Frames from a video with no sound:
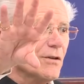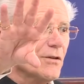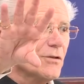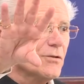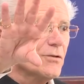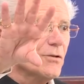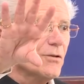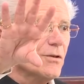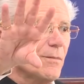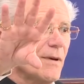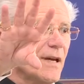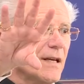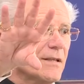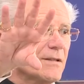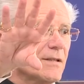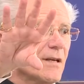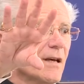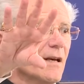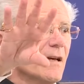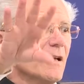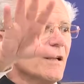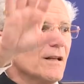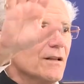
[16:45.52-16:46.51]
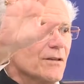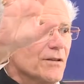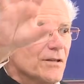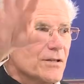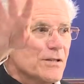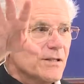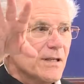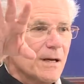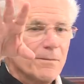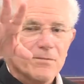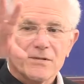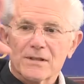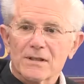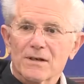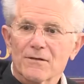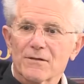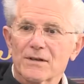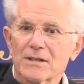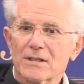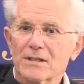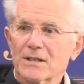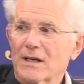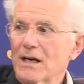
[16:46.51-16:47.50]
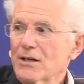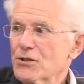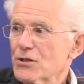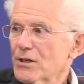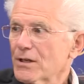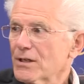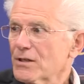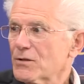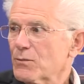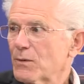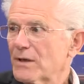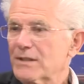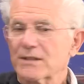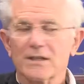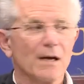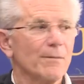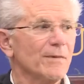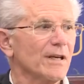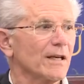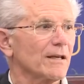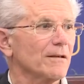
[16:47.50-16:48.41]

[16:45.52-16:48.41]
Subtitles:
of the two debates. The substantive discussion is what's coming.